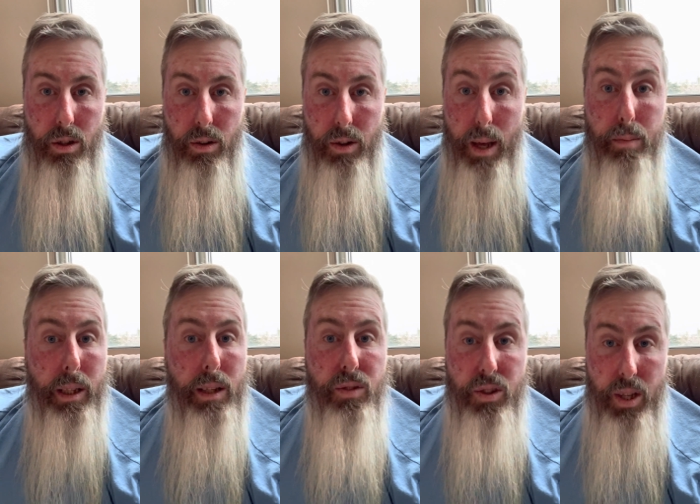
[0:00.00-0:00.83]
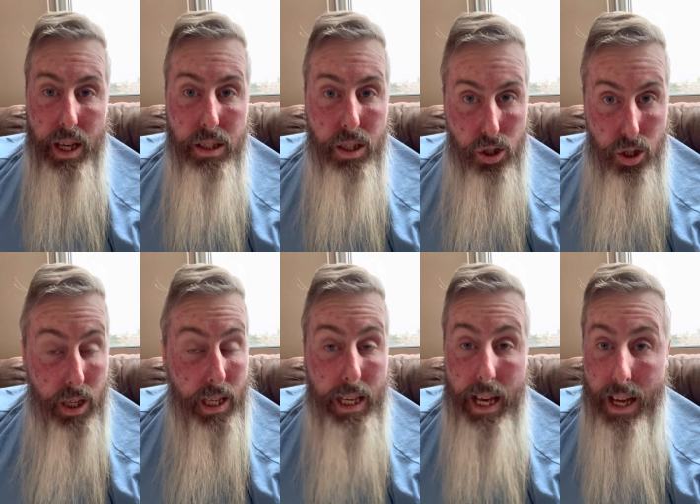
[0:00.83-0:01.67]
they believe Satan,
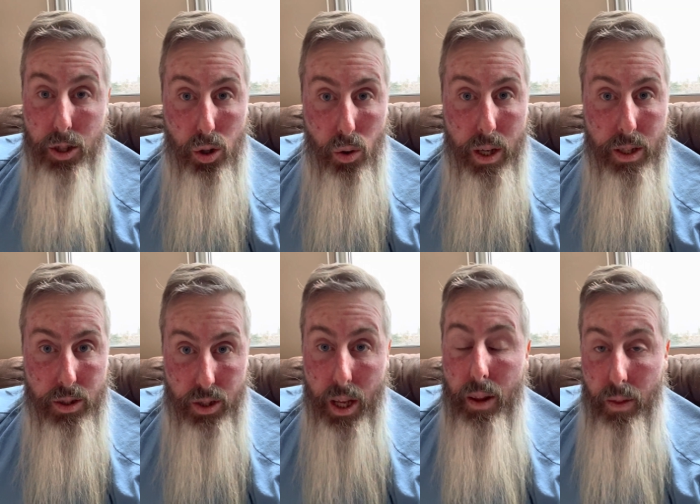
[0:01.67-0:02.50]
he had choice.